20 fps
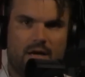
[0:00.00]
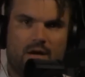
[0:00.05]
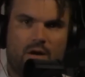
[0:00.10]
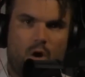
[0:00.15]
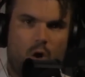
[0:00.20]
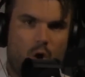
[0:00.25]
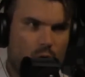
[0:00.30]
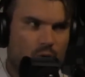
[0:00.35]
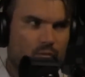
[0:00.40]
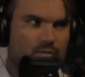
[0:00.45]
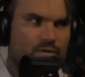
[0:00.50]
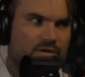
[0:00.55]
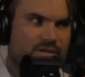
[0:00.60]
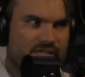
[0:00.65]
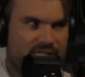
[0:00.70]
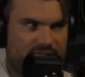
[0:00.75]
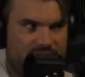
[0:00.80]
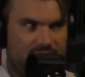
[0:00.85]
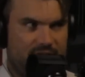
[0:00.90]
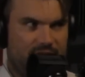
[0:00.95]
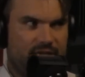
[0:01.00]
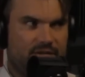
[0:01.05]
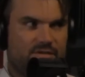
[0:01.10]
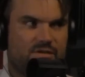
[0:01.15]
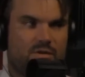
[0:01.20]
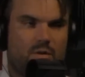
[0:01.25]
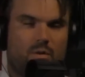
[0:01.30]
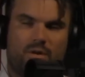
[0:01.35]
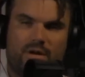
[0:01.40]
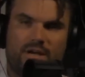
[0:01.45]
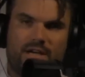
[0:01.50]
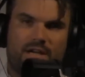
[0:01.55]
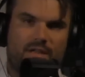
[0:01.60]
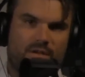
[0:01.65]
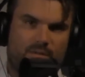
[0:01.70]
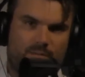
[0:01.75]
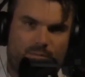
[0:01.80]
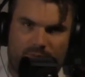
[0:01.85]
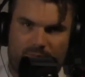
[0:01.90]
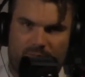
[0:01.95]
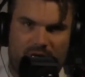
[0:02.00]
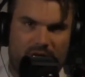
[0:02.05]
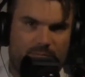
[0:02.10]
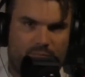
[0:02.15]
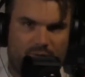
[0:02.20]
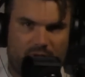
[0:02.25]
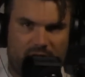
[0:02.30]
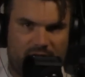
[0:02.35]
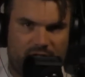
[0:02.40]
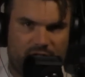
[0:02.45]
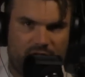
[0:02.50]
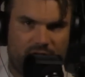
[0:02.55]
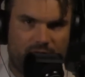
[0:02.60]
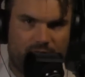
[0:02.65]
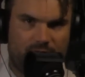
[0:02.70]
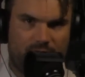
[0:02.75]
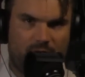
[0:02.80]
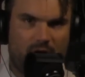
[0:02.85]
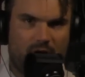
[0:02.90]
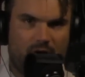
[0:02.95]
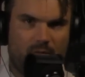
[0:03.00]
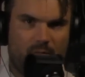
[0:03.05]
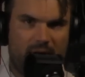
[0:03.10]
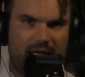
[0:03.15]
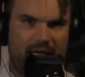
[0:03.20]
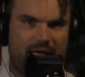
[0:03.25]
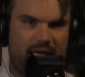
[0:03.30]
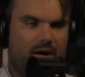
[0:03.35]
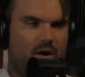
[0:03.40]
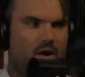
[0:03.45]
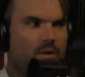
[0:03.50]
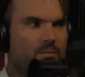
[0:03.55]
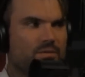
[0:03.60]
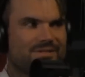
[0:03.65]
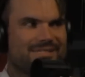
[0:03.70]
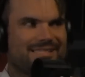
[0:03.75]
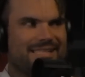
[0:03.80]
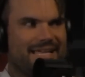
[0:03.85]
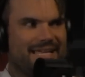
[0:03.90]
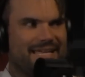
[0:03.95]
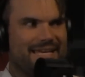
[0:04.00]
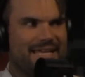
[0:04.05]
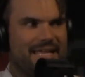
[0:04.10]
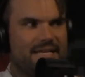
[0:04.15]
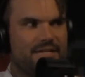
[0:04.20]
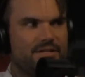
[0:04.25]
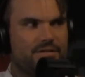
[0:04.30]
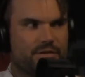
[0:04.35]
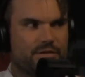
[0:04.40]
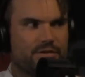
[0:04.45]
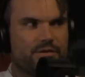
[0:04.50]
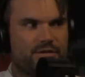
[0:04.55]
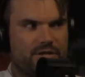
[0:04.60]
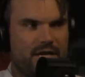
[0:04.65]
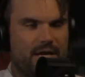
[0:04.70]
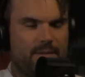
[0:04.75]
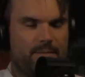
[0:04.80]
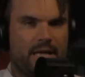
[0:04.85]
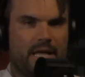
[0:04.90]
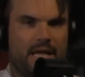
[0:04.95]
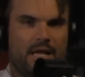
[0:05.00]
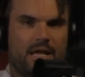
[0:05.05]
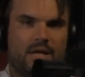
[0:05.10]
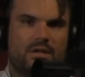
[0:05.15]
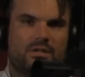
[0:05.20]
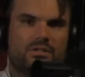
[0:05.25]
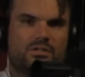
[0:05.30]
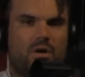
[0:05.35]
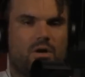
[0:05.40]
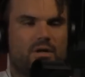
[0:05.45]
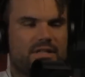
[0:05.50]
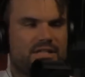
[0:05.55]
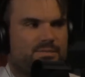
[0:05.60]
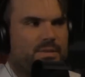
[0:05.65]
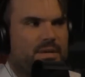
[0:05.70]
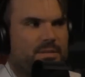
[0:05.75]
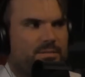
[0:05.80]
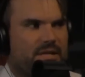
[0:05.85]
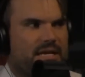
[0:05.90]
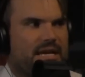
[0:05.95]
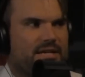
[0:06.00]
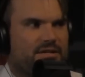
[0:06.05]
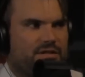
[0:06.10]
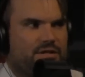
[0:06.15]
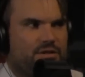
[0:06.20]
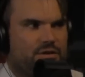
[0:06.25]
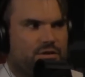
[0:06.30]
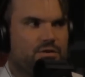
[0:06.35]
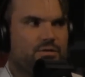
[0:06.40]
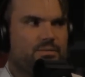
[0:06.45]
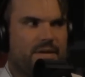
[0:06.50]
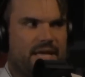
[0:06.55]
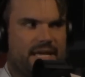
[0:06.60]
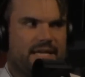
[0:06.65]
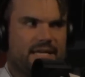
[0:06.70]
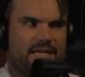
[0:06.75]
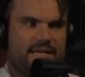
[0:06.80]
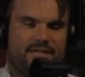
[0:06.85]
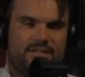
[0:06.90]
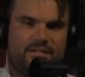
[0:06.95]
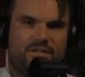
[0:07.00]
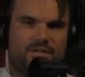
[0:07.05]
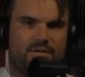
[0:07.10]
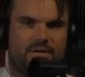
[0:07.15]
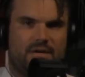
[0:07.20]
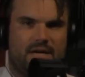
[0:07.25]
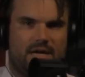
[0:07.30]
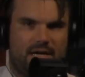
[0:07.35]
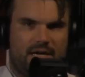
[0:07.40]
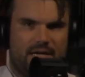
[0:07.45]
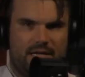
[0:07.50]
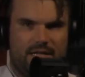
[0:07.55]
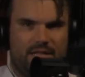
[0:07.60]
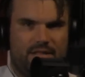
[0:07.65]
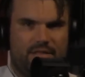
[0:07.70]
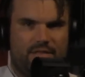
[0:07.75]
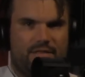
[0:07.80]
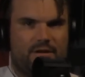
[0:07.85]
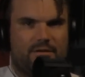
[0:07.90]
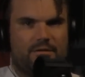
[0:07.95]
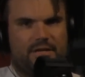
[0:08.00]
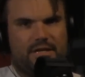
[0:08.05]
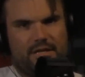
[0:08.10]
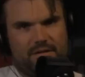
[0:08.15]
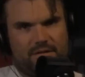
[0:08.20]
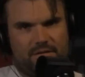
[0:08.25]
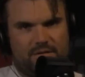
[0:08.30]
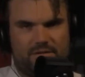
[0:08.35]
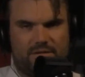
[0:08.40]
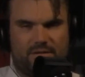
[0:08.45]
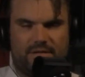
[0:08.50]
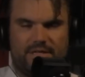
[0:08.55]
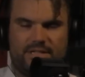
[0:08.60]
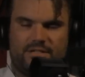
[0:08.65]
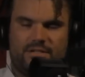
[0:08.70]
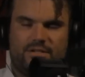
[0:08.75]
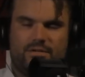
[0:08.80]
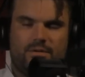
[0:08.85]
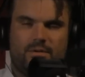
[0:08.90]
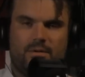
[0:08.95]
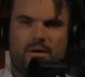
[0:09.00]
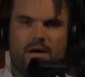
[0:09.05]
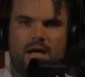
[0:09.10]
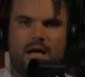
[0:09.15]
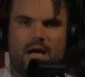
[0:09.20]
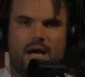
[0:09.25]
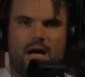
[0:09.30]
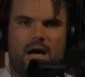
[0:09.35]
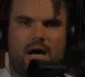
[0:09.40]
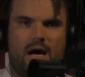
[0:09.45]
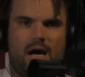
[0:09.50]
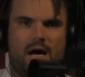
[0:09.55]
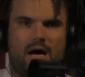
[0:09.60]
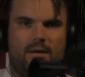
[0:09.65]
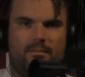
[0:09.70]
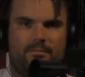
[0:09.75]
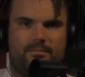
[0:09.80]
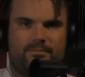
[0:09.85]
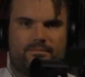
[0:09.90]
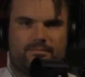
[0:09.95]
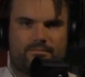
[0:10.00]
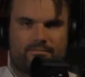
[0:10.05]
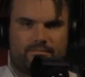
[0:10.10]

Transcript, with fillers: overseas or in another pro production far away, almost like an internship. So all these people that actually do make it into uh, their guild or into um,